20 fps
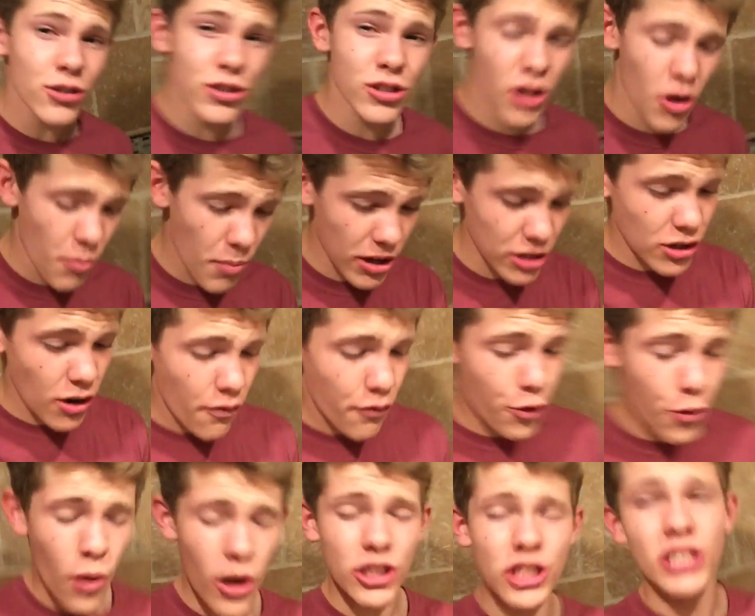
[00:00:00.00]
you so much
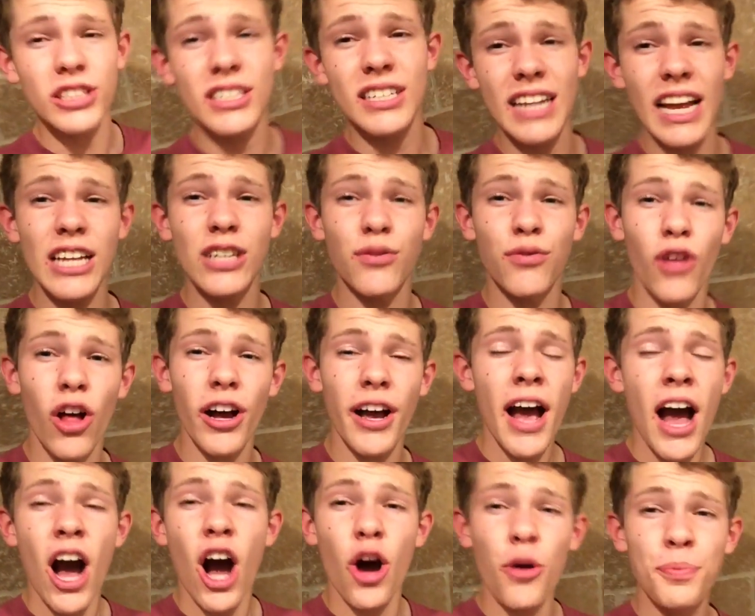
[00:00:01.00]
for watching today's vlog.
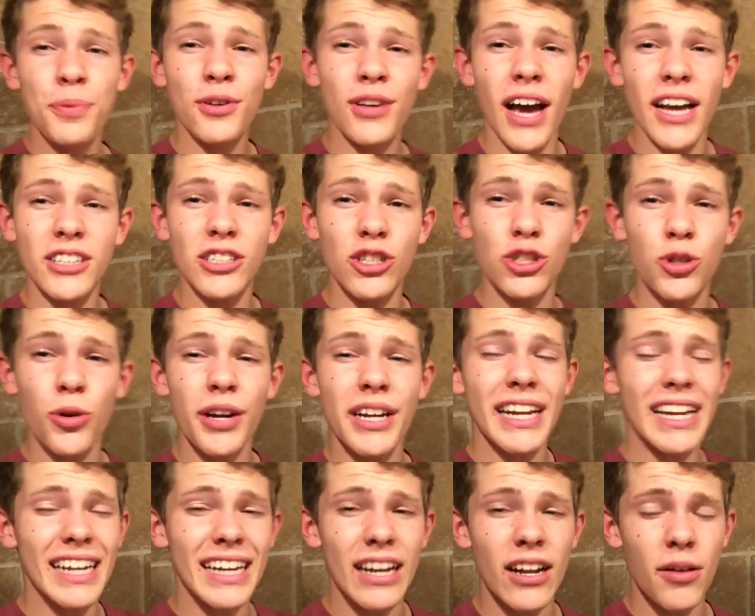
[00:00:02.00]
Hope you guys
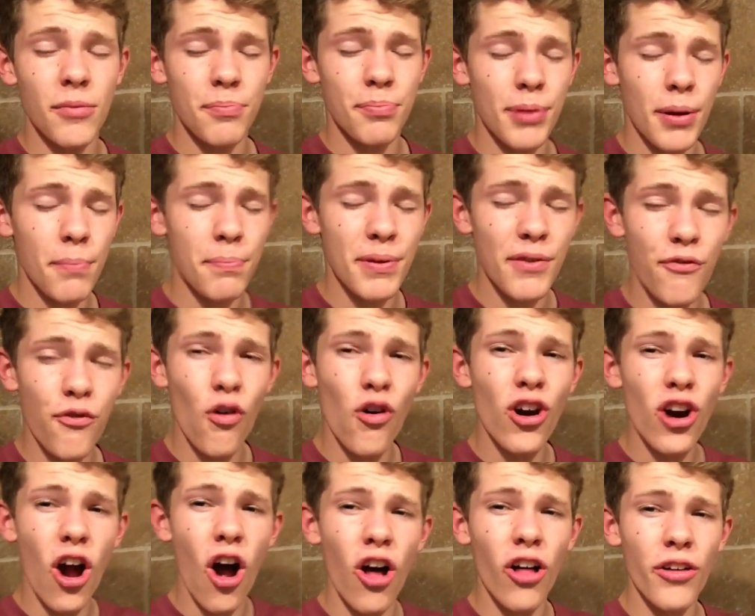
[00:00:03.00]
enjoyed. And
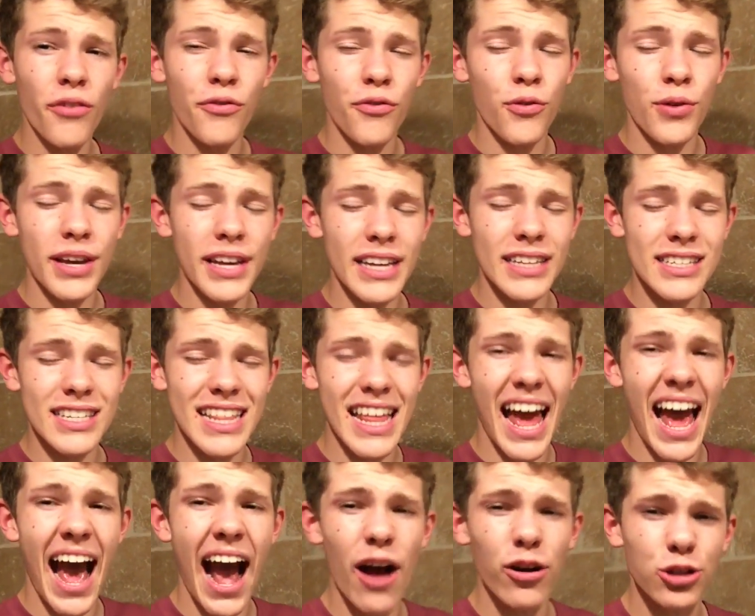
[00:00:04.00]
before all of we get to
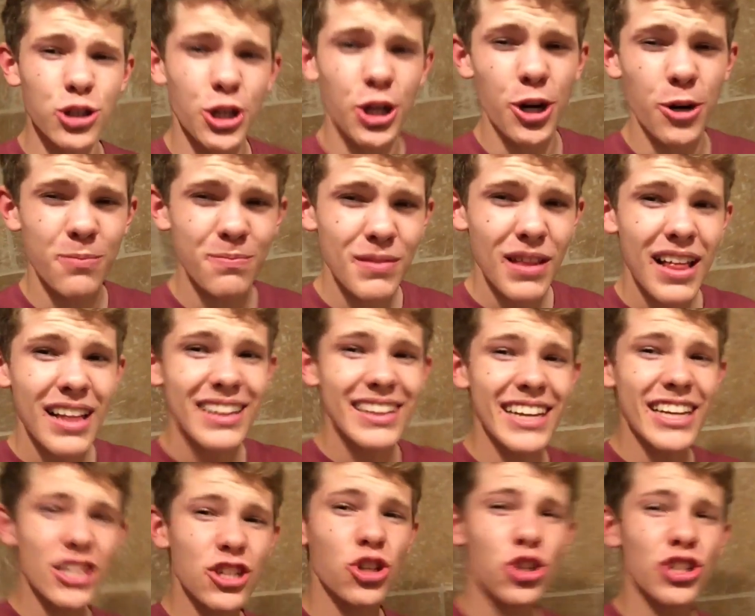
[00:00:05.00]
that outro,
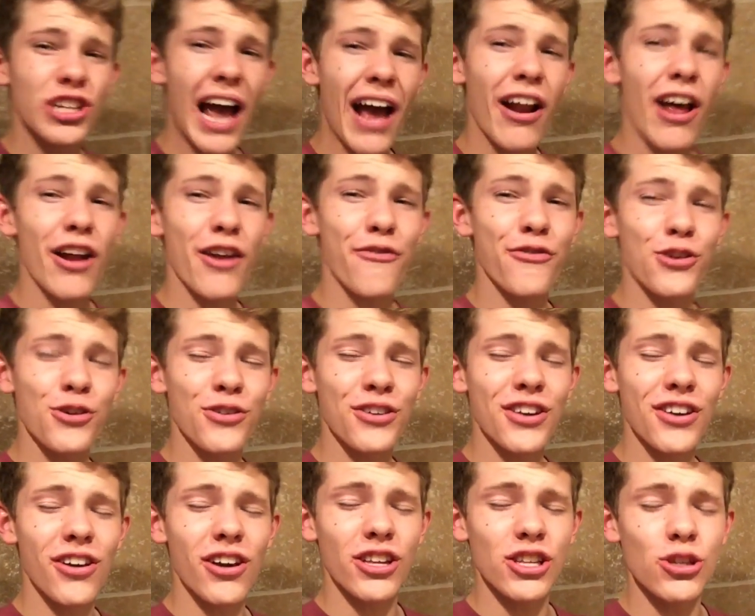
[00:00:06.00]
let's shout out a few
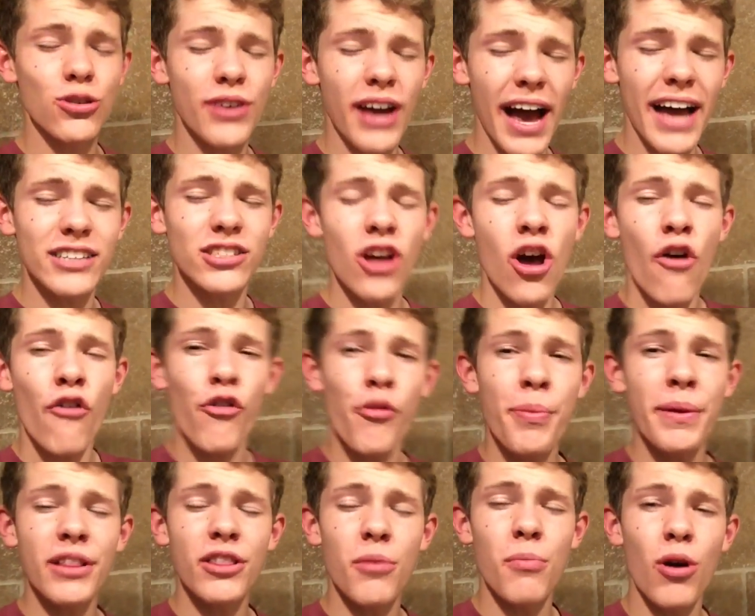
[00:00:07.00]
you guys for
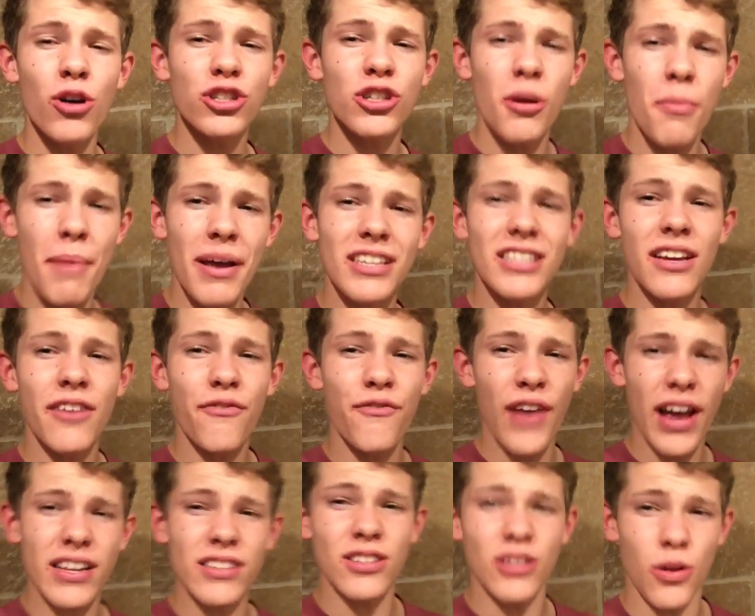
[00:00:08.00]
being the most amazing
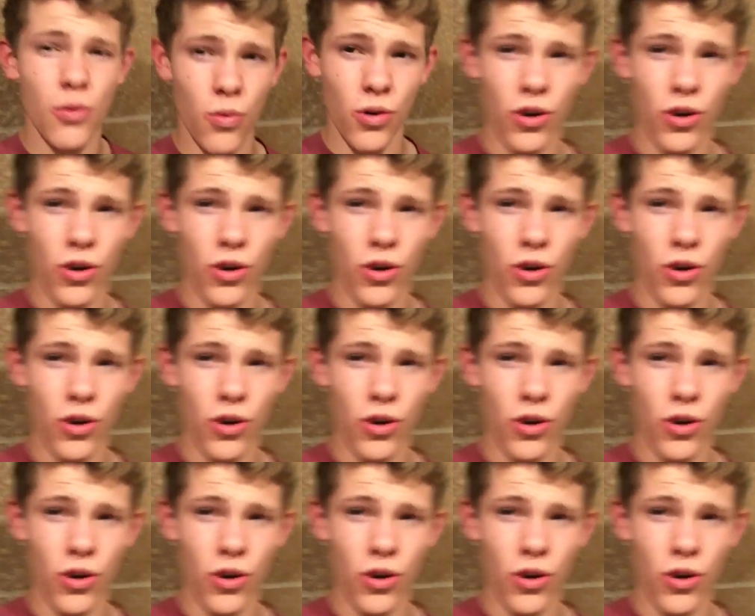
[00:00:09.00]
fans in the